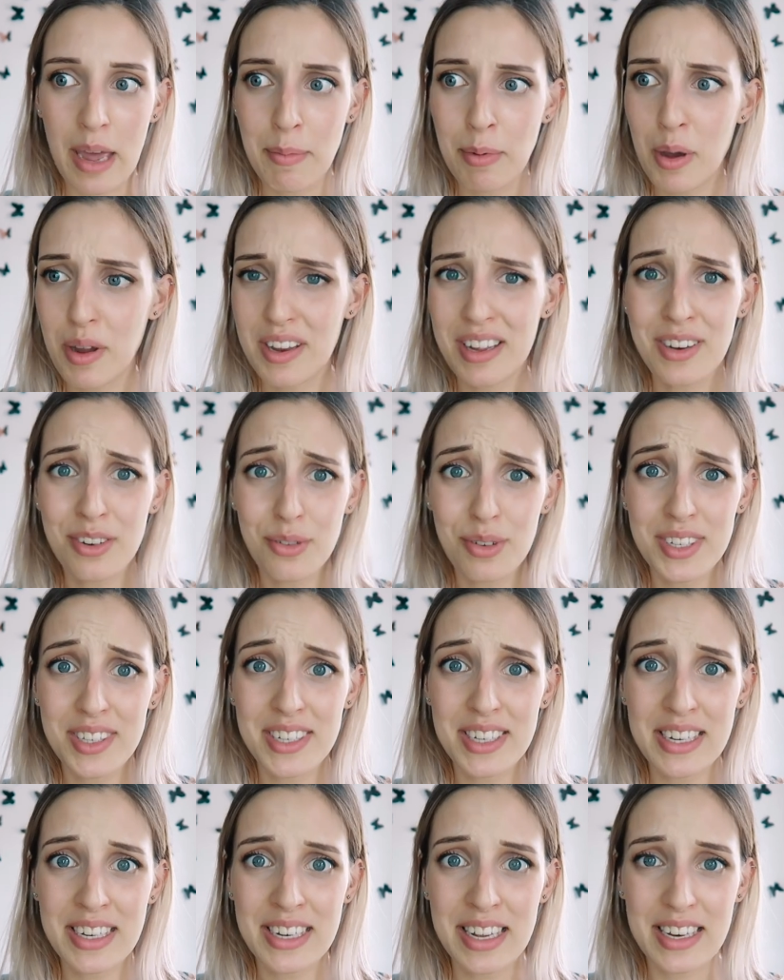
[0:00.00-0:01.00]
I'm not
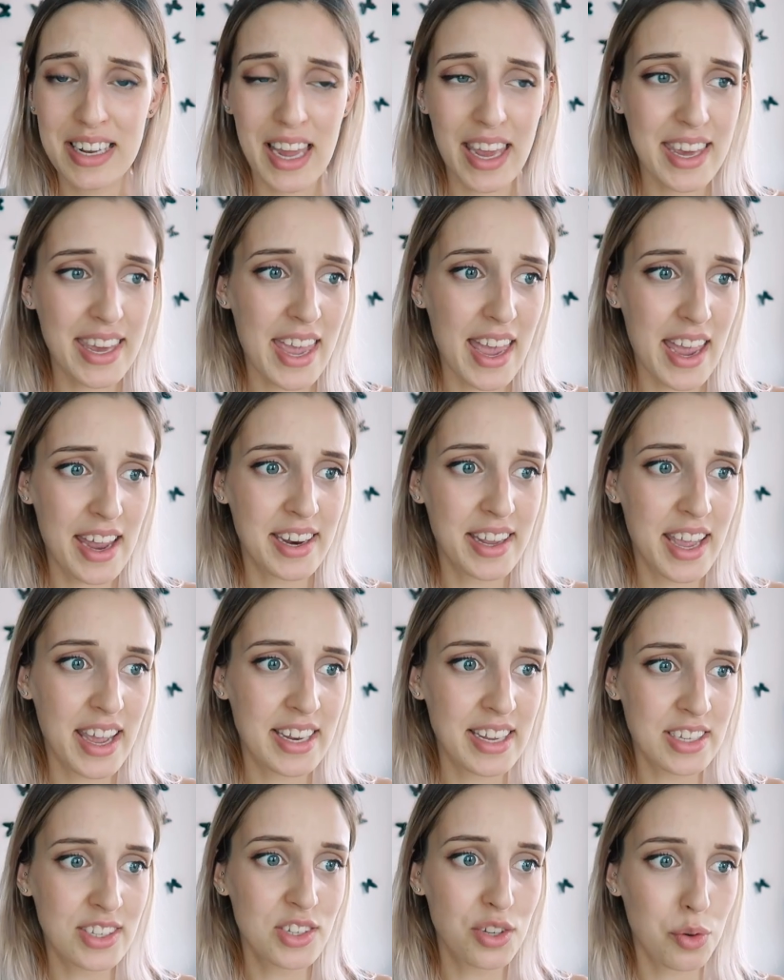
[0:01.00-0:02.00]
interested in it. I can't
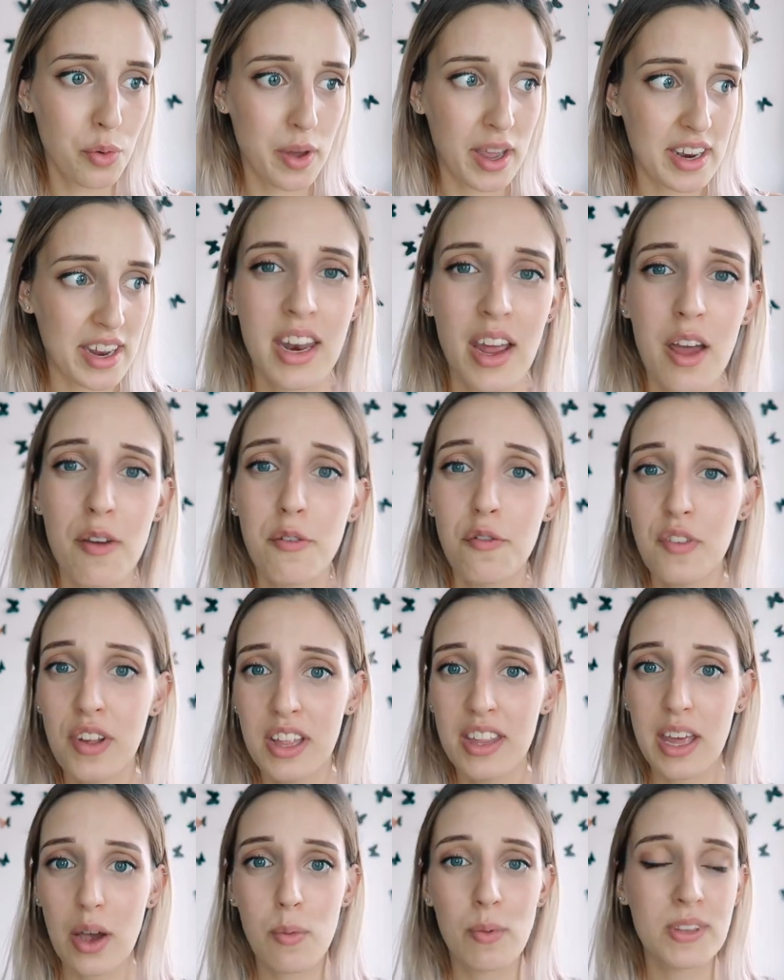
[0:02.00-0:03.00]
get into it. And I have a
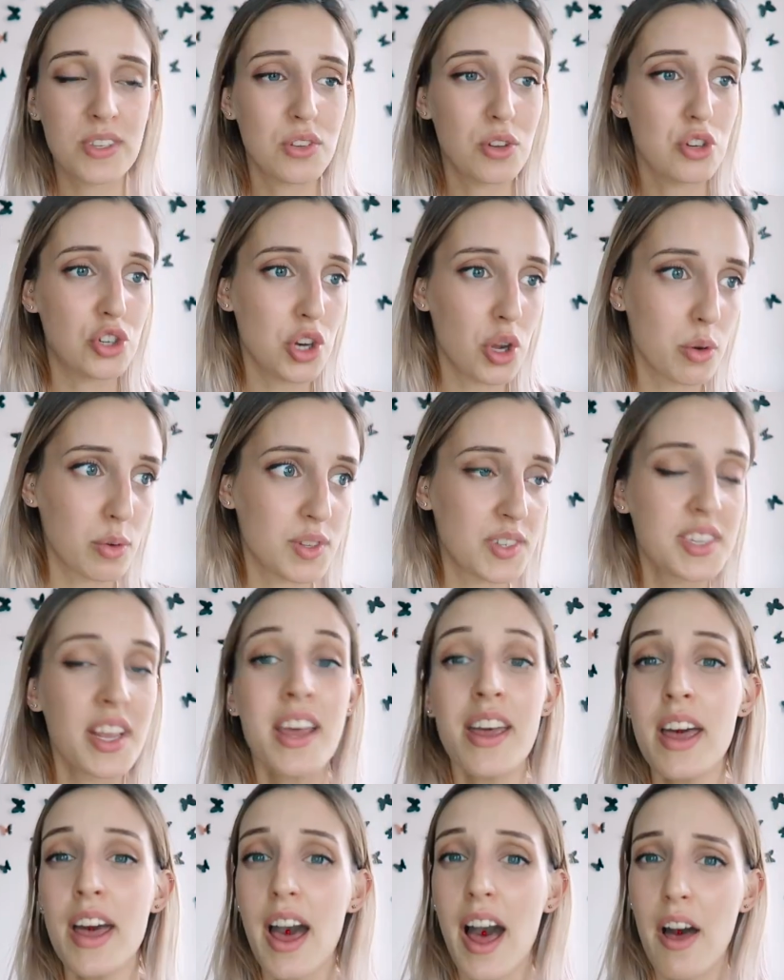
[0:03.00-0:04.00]
feeling that once the jokes
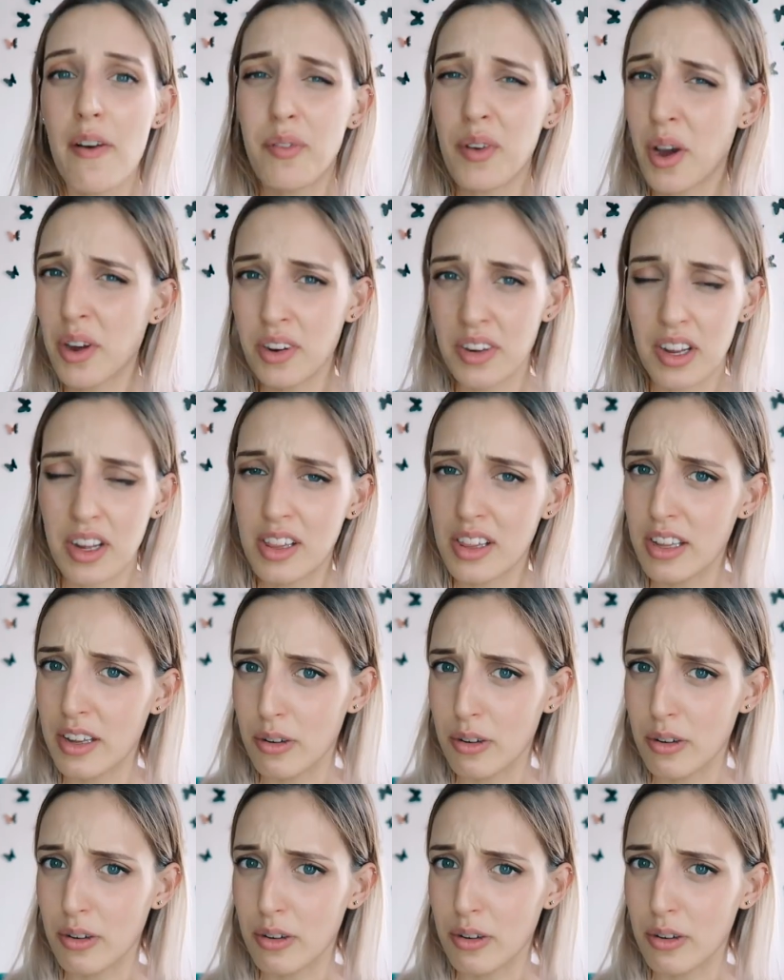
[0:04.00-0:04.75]
have gotten a